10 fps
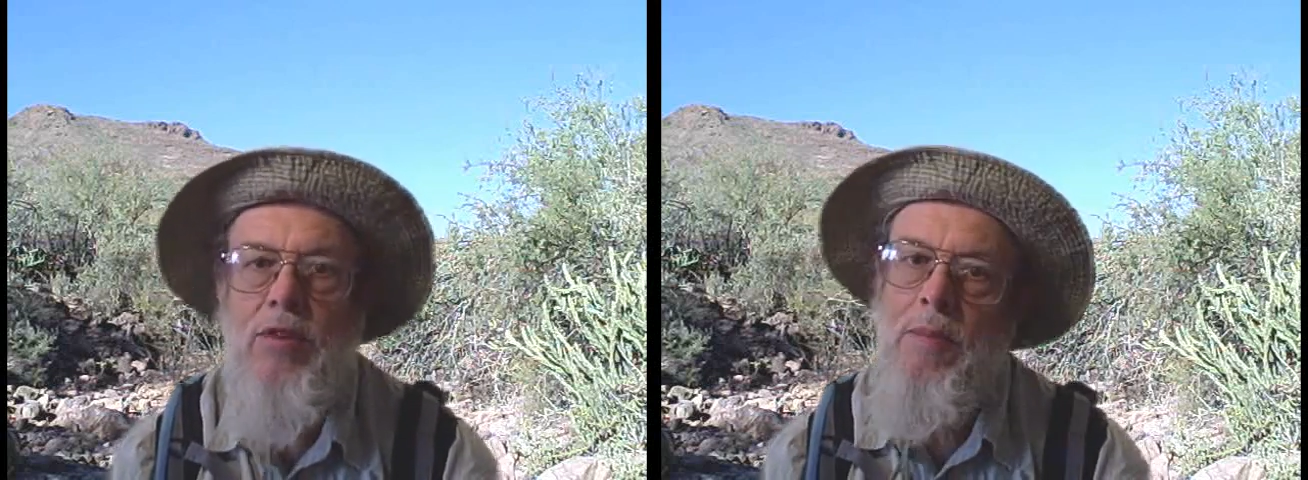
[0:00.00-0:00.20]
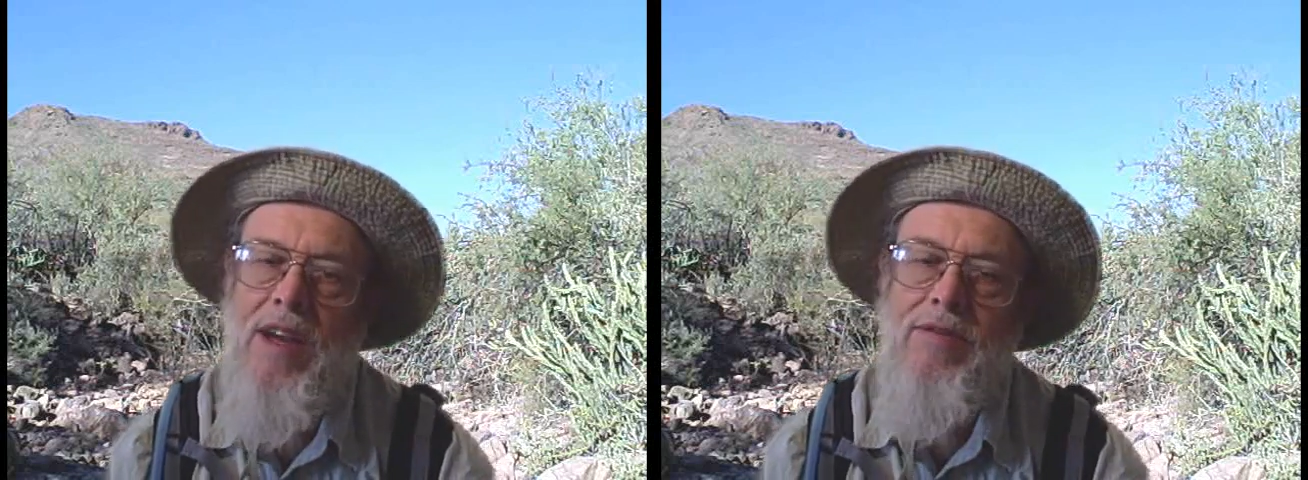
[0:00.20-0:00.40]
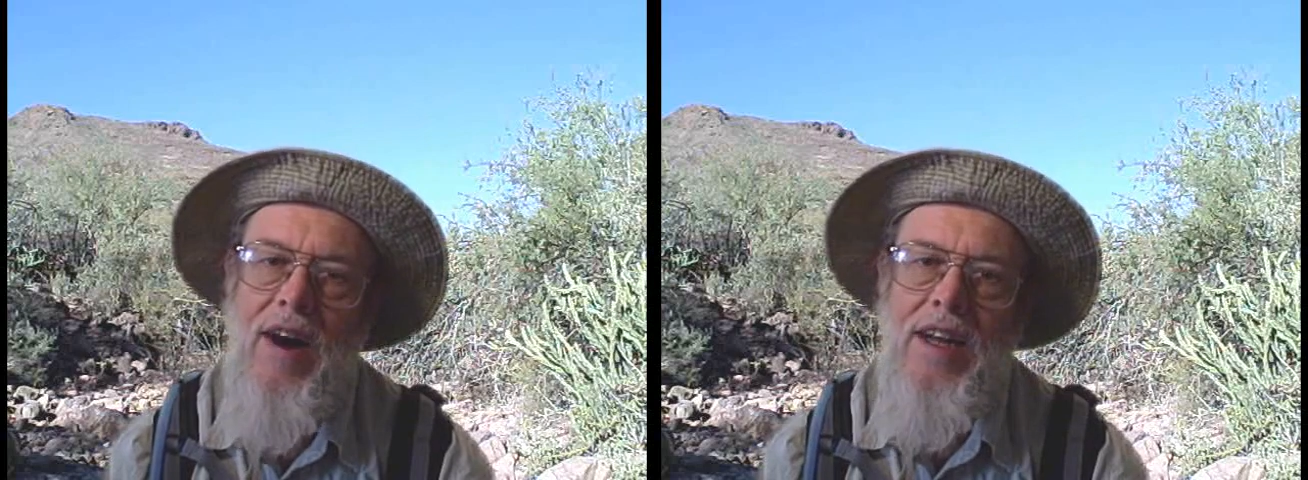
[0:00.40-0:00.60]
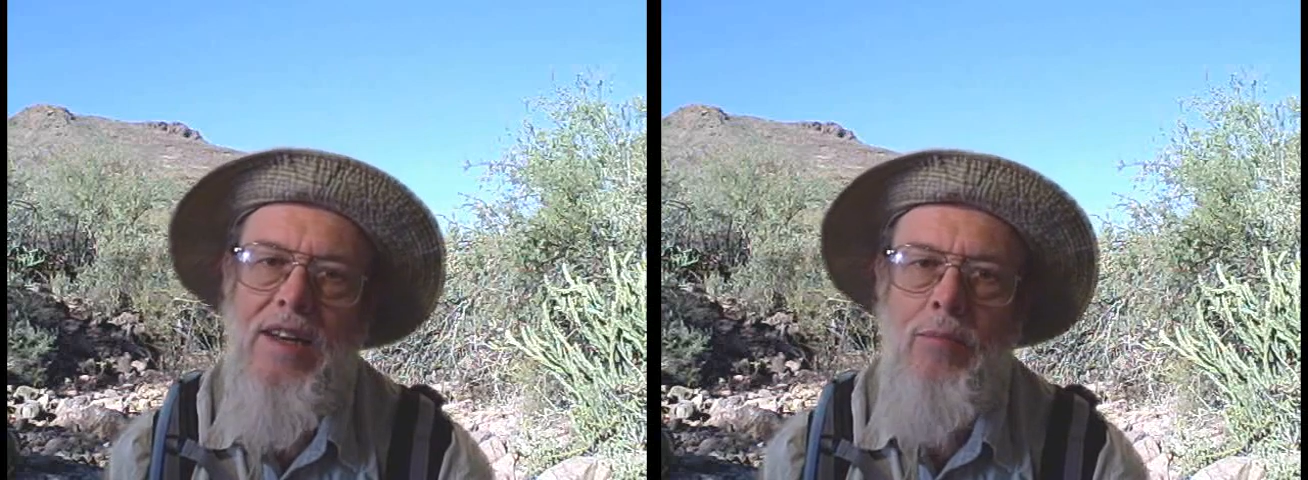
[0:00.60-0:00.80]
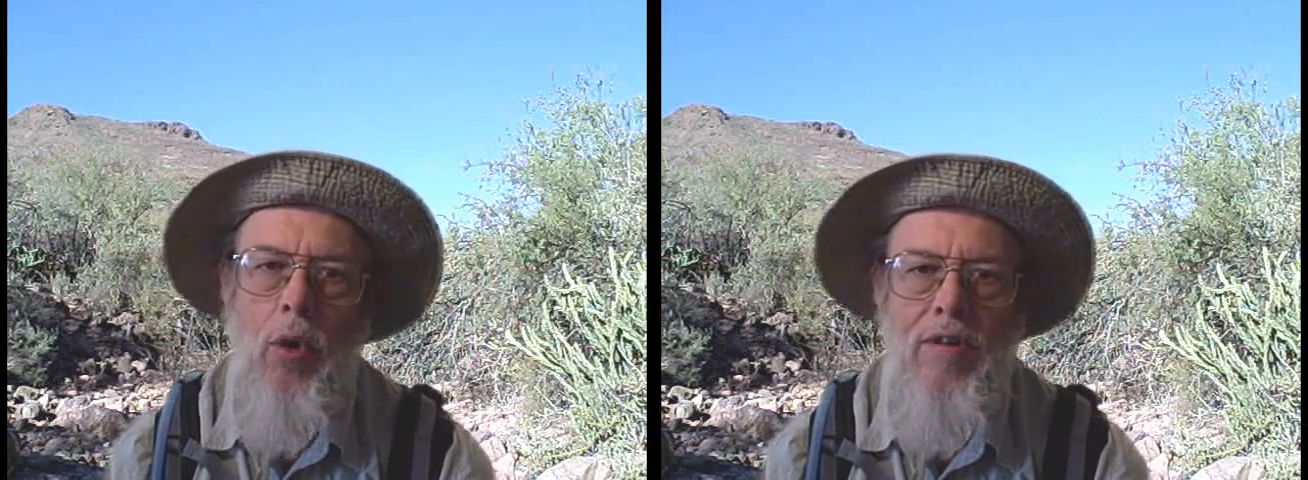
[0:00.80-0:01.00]
you may find
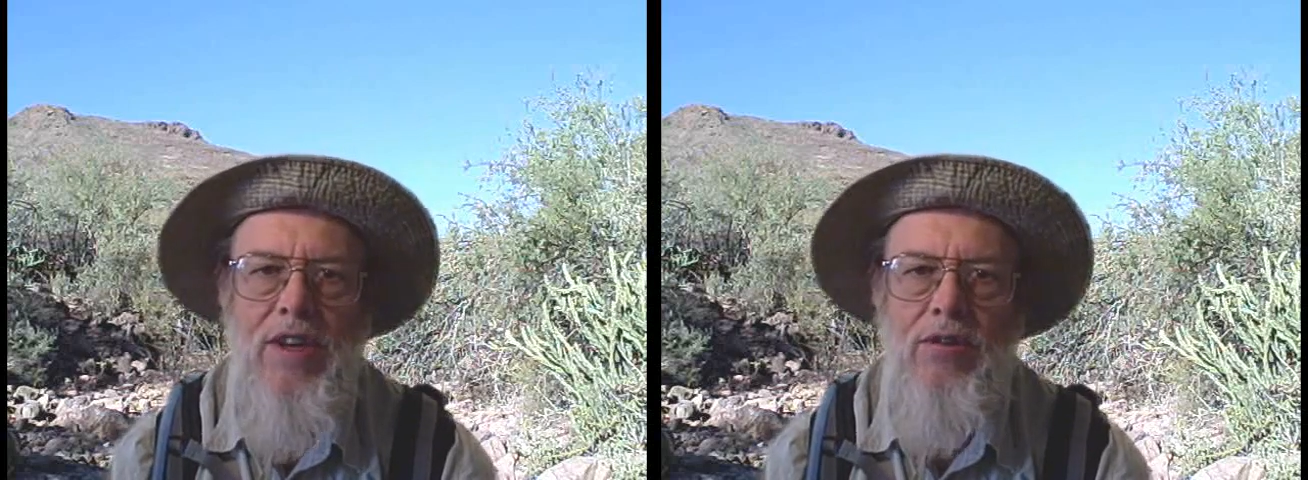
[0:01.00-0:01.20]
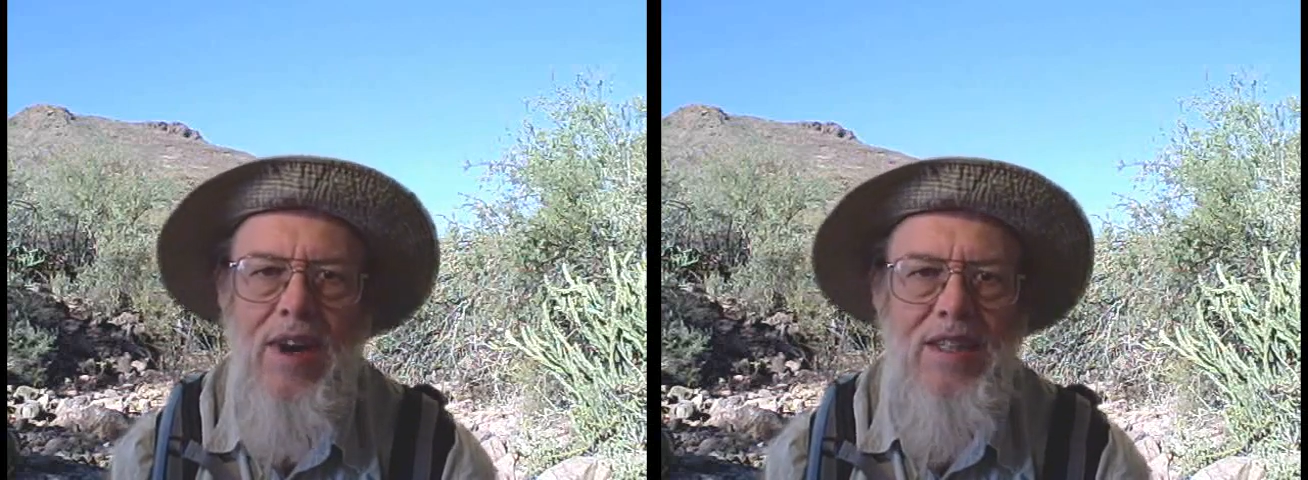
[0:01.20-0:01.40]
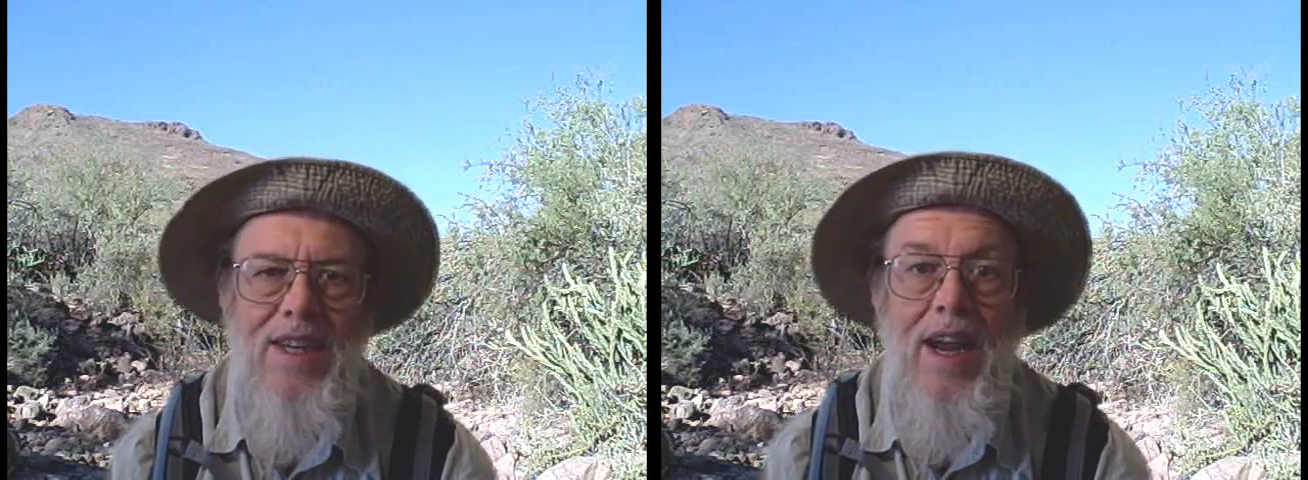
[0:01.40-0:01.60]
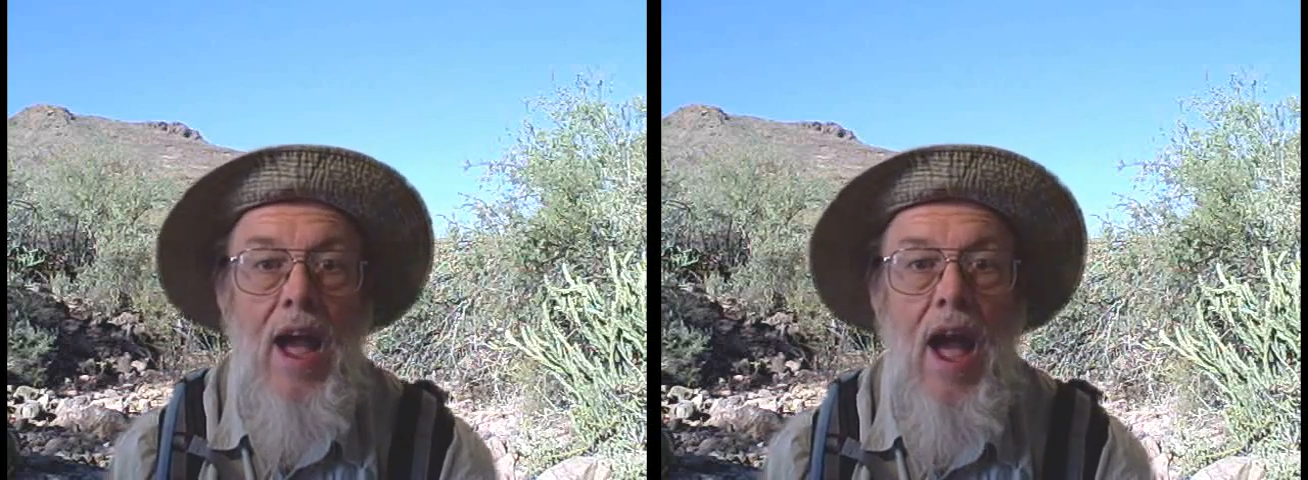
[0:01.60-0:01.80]
it more interesting.